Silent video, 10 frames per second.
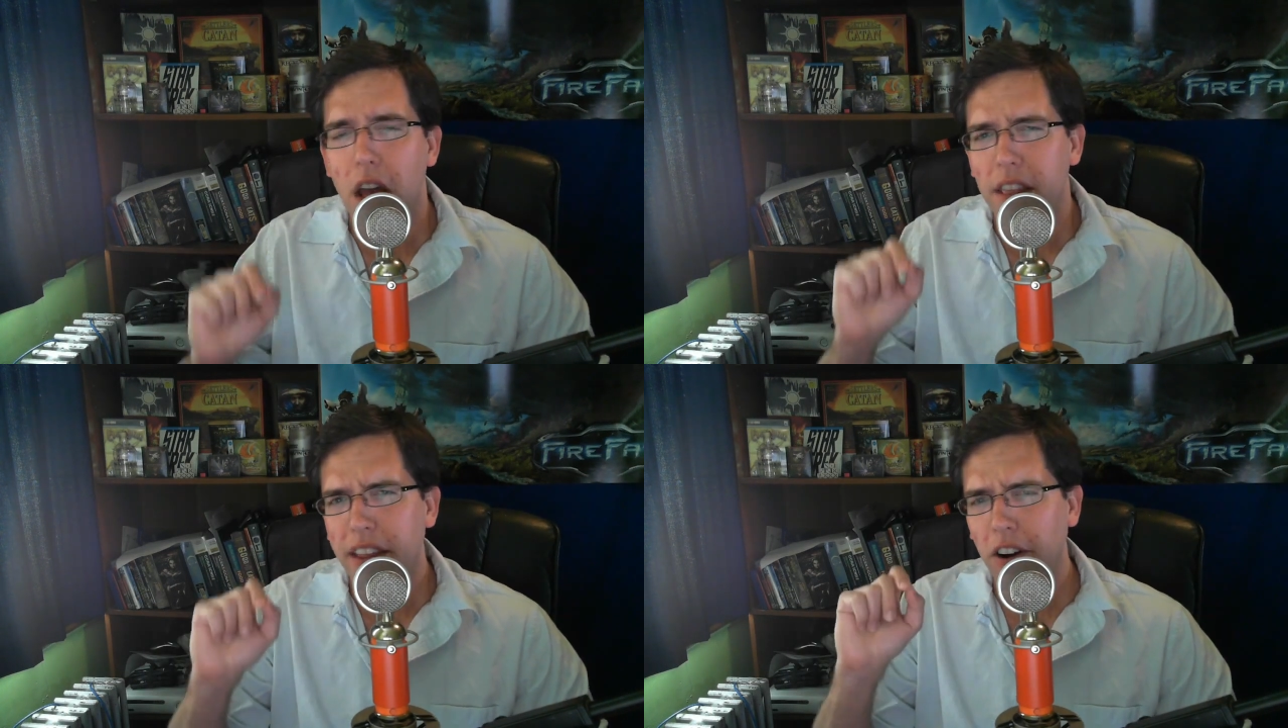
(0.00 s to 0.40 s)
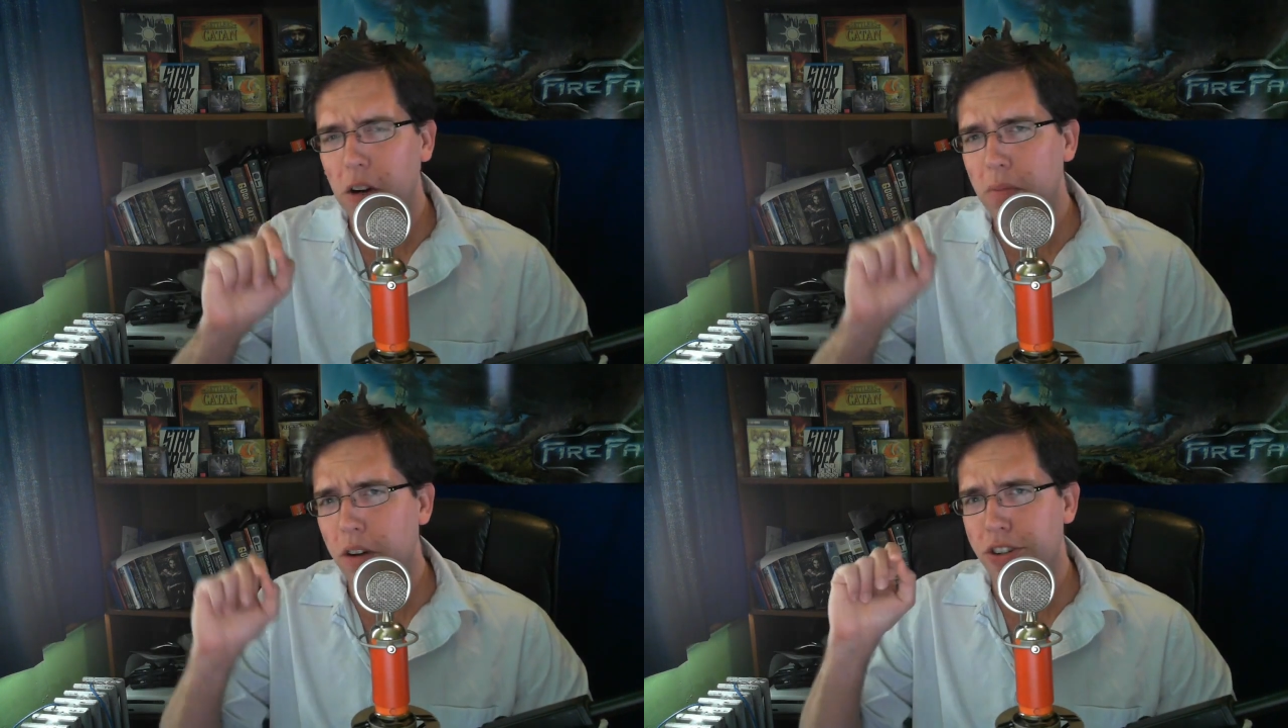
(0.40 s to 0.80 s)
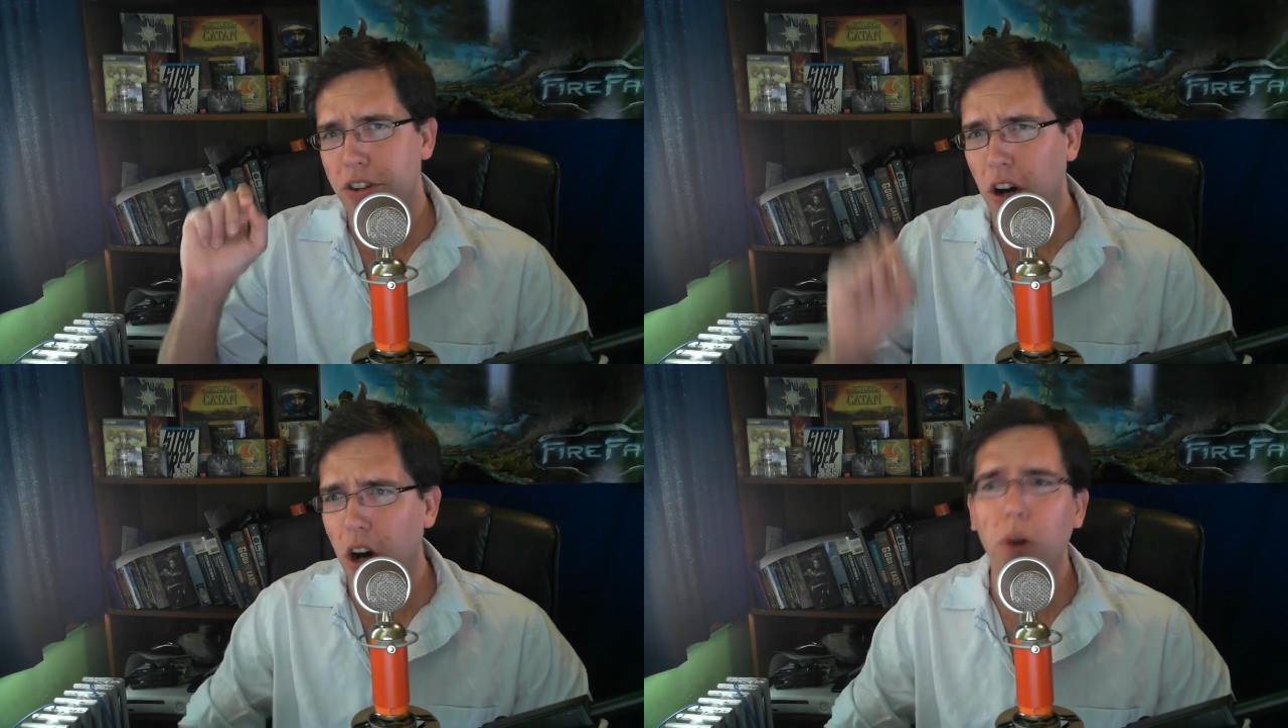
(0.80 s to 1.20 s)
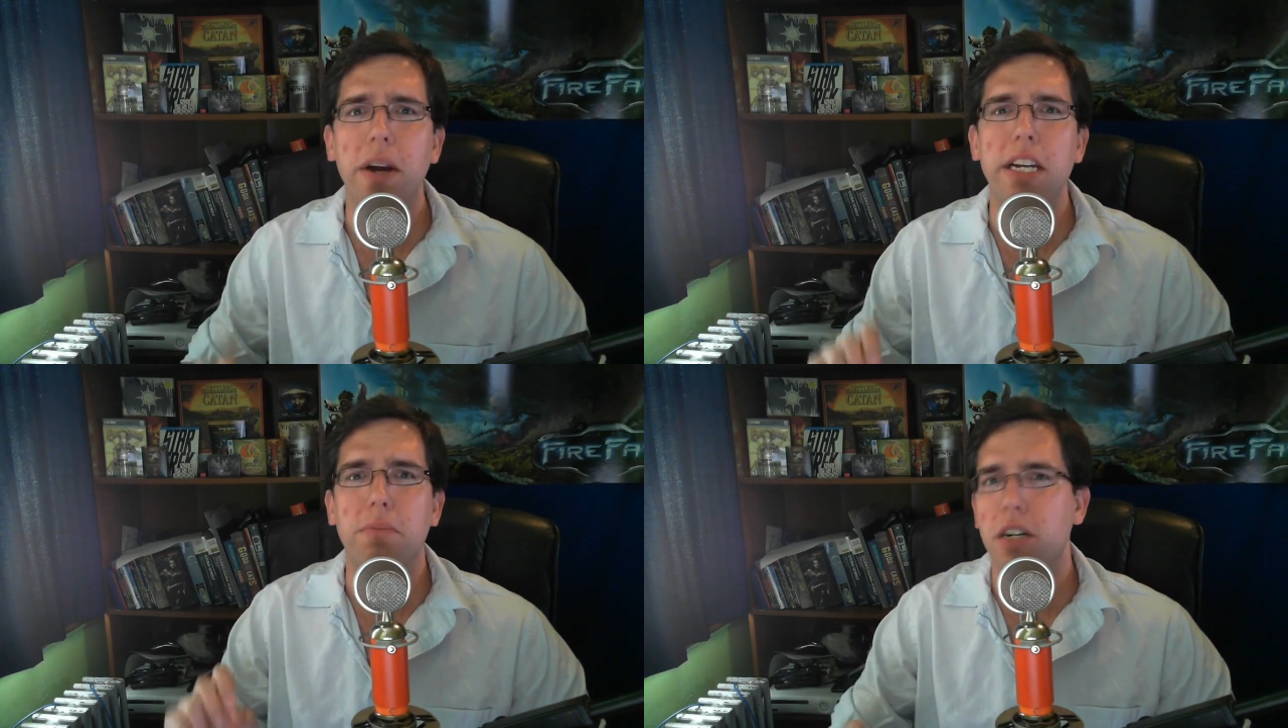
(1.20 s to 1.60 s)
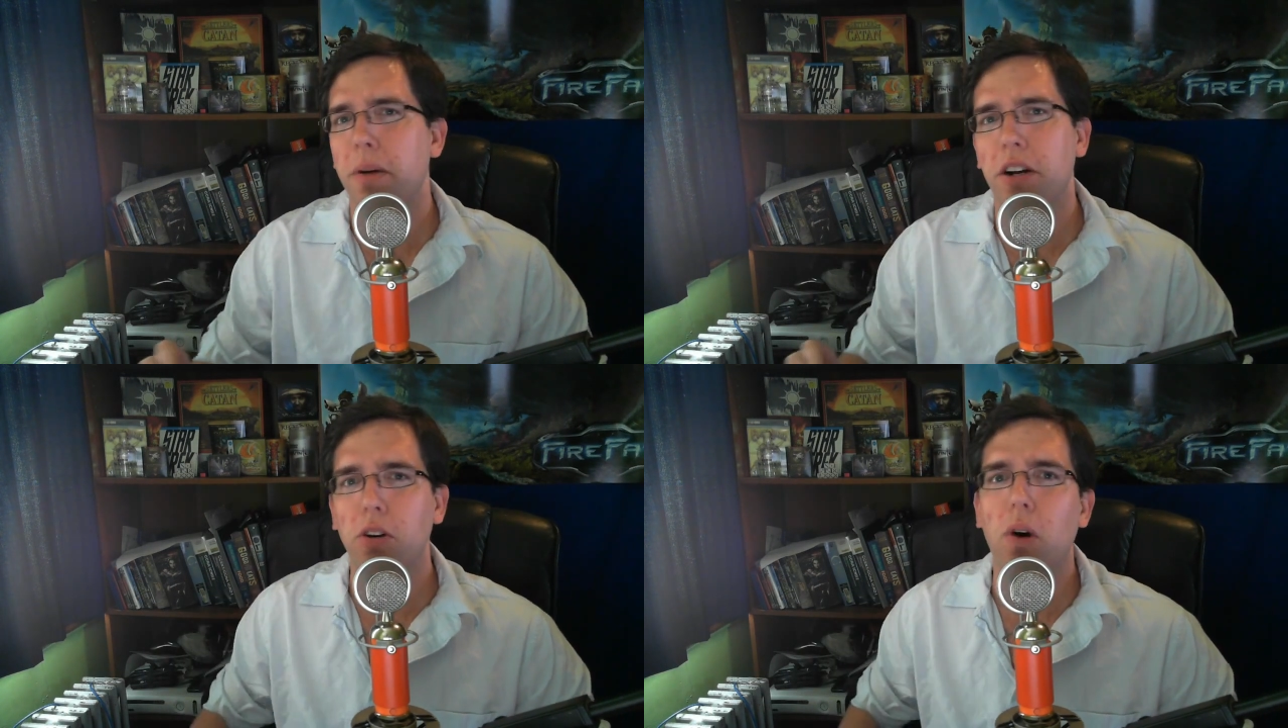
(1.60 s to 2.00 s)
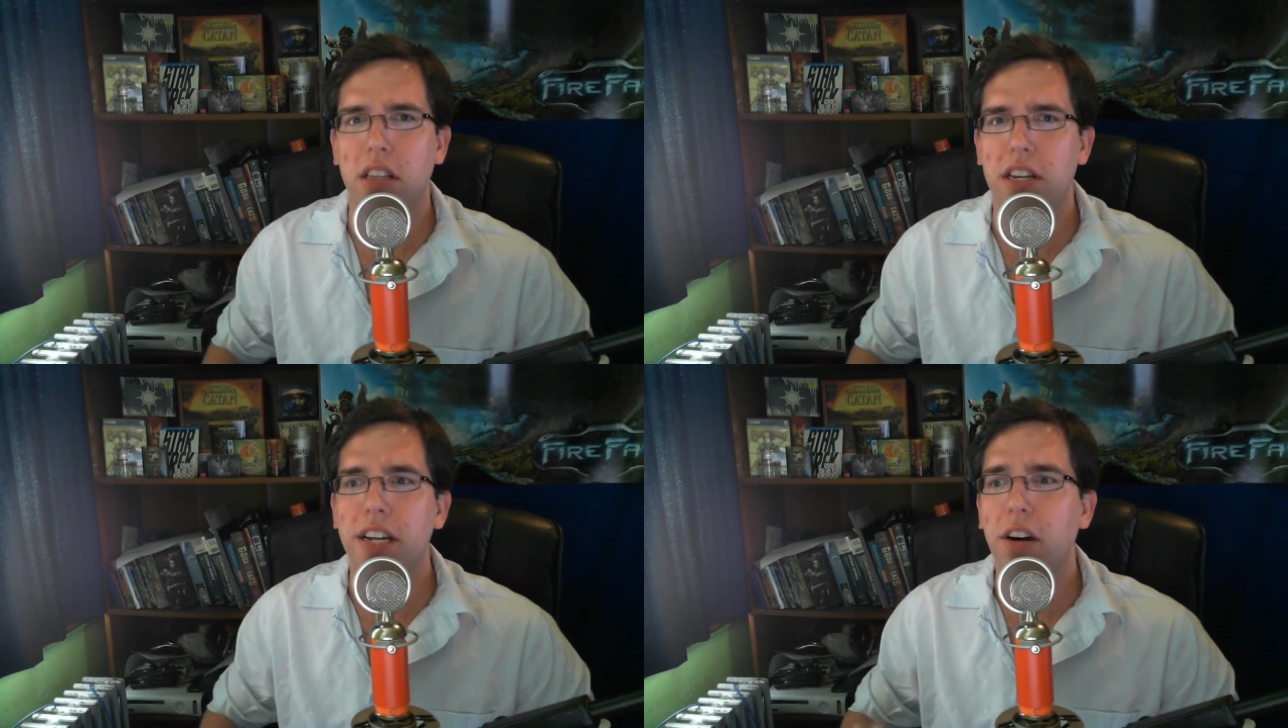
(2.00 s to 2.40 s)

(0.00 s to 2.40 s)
They are almost always much better quality,